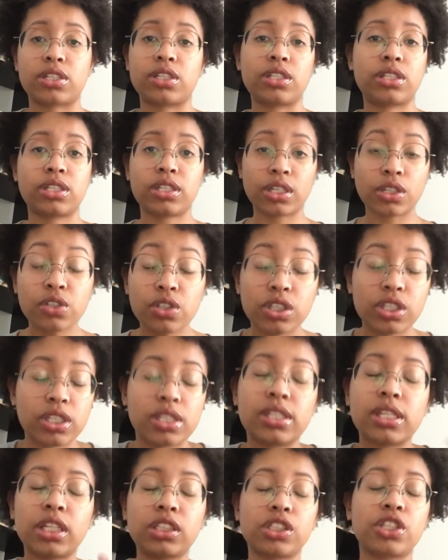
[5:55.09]
She's
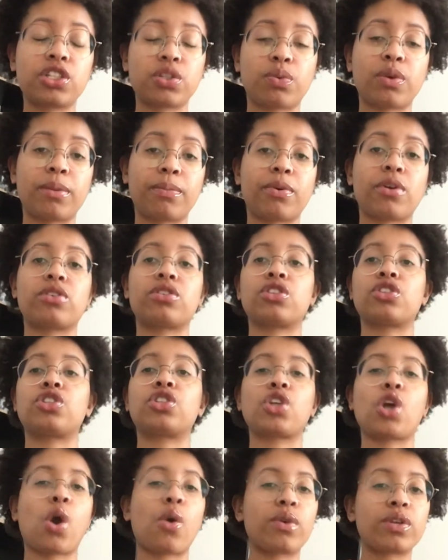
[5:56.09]
such a sweet person.
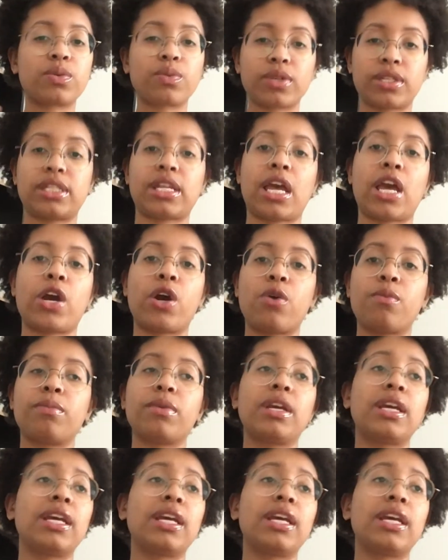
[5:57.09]
She always wants to help,